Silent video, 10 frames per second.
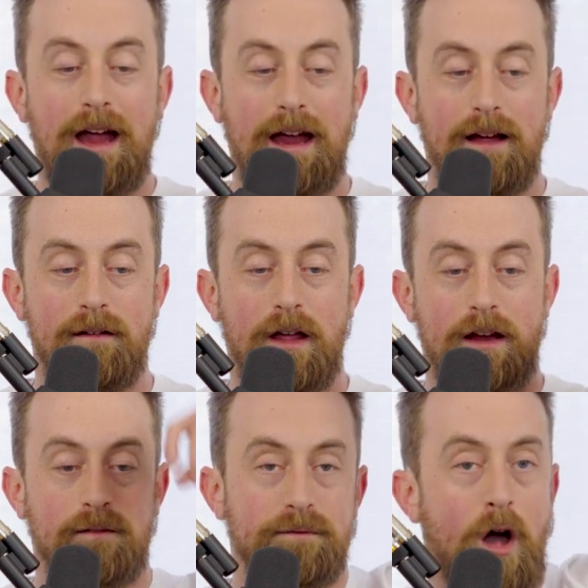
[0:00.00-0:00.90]
and
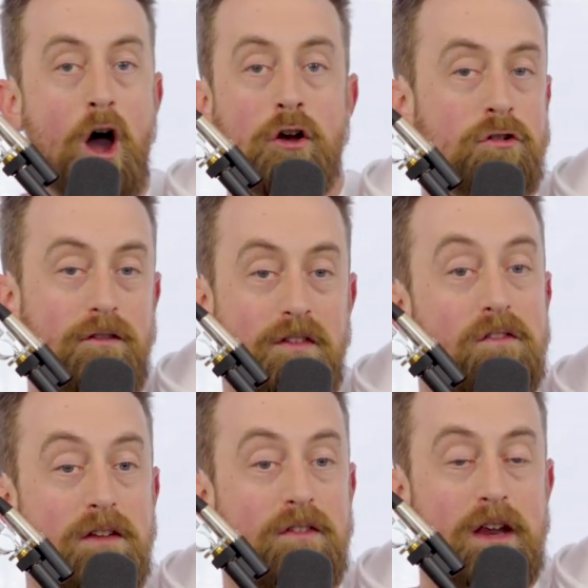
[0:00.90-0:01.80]
like
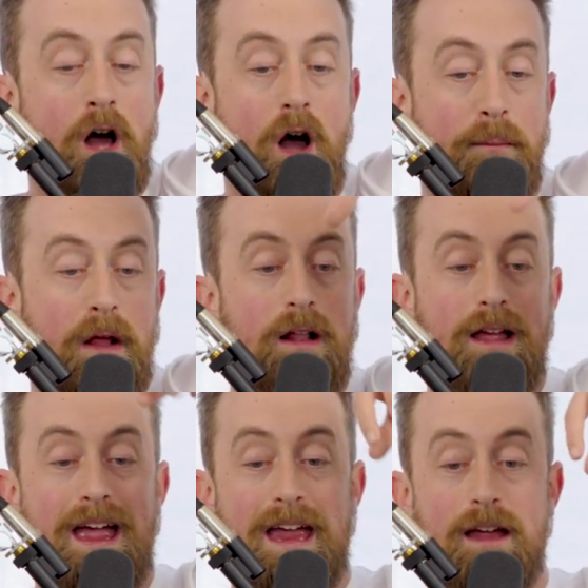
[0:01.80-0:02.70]
150 feet up,
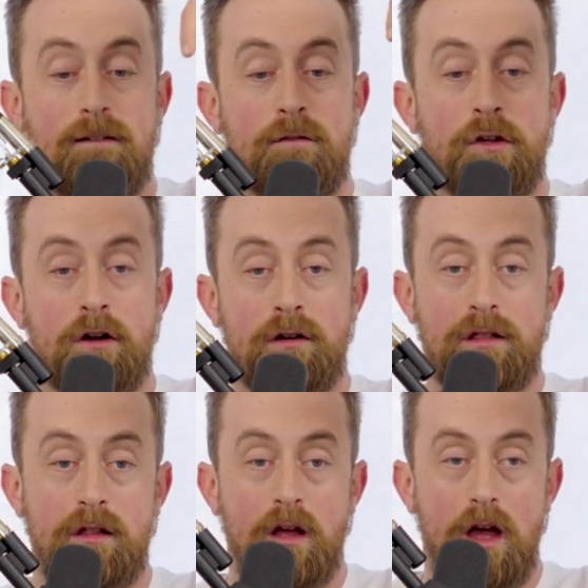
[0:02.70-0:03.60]
and
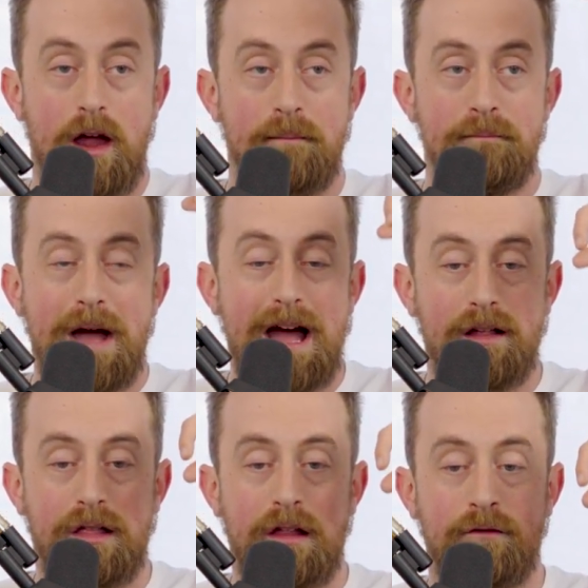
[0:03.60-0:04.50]
there's a
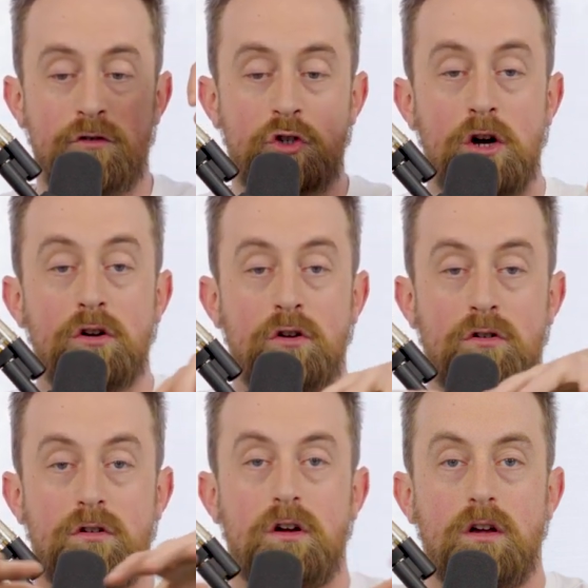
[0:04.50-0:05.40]
massive
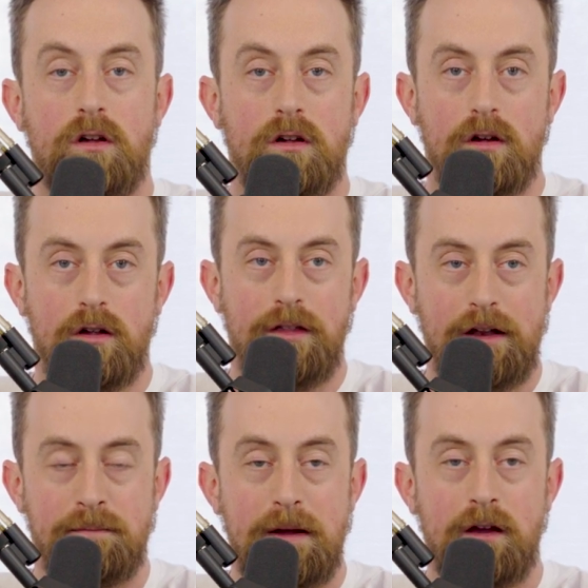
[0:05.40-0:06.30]
jungle
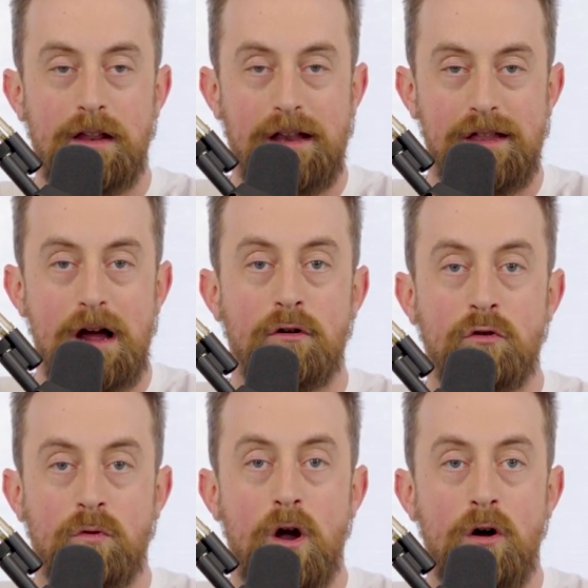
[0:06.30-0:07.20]
that's now
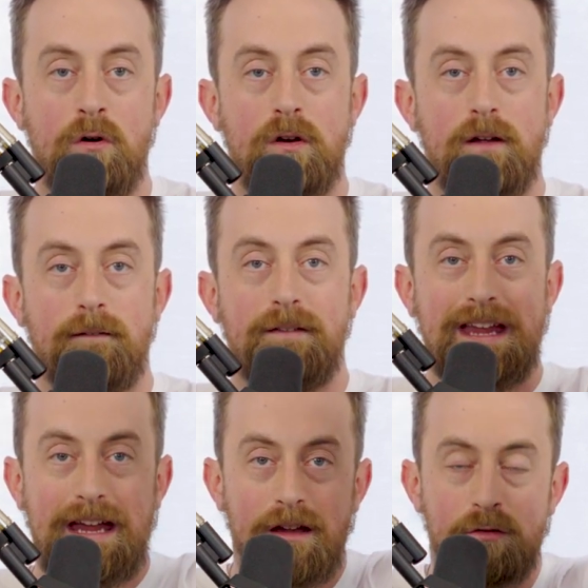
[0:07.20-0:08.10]
grown
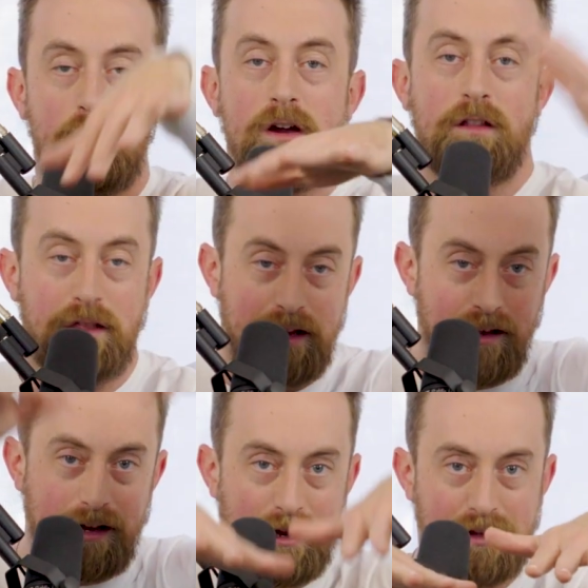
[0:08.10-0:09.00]
in where the
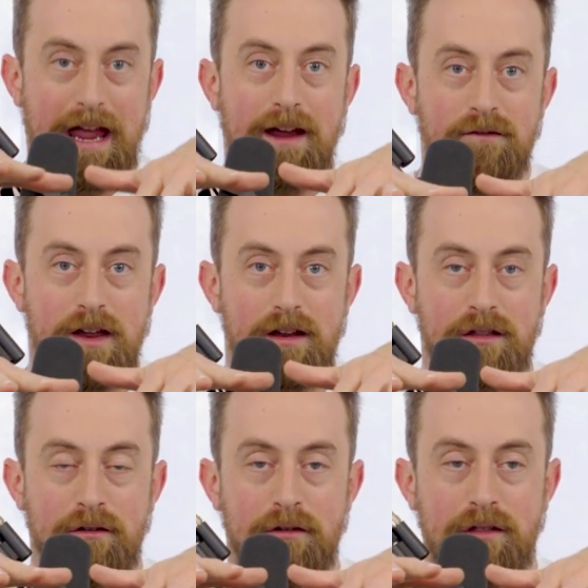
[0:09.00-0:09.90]
ceiling has caved in.
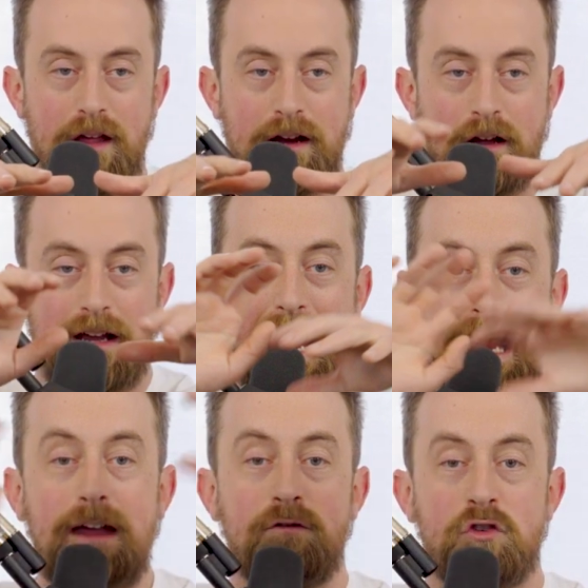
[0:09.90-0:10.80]
So there's like a
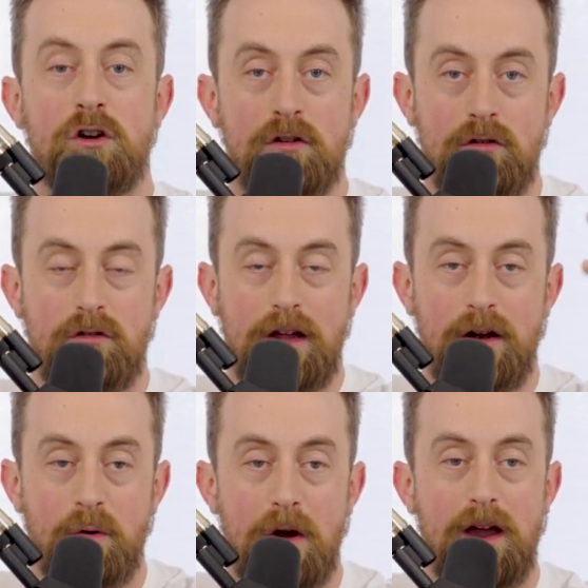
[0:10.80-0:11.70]
cave jungle
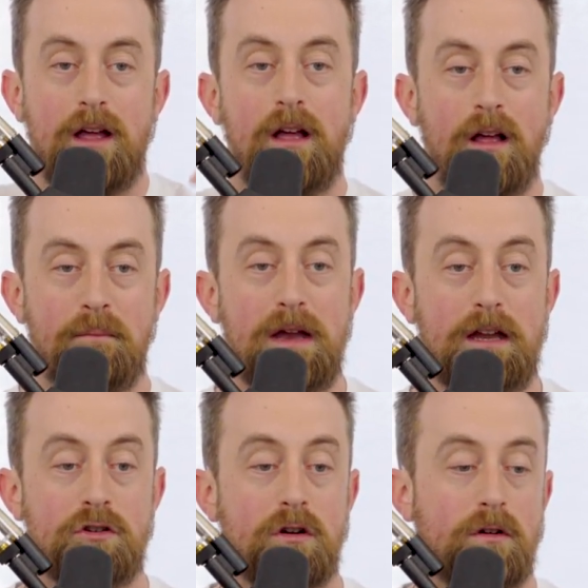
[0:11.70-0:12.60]
in a way,
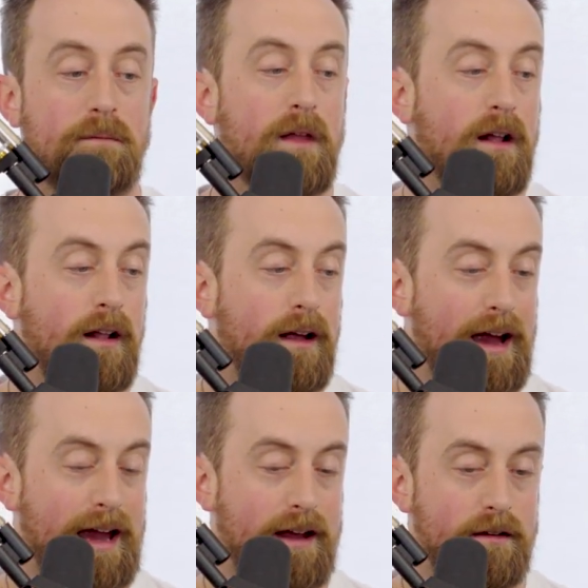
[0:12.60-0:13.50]
mini jungle,
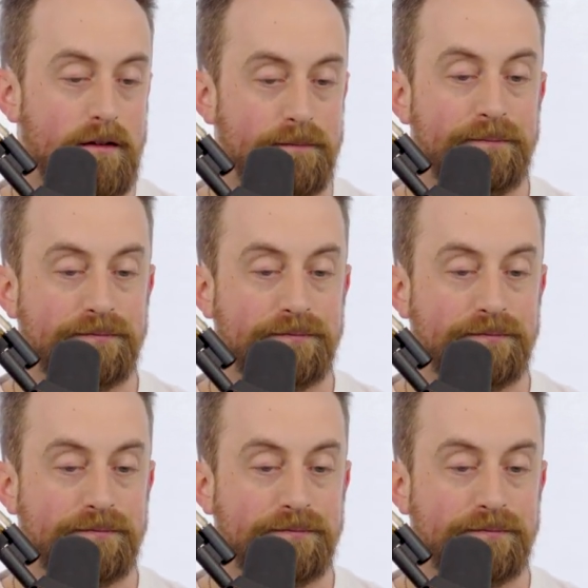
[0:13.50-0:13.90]
and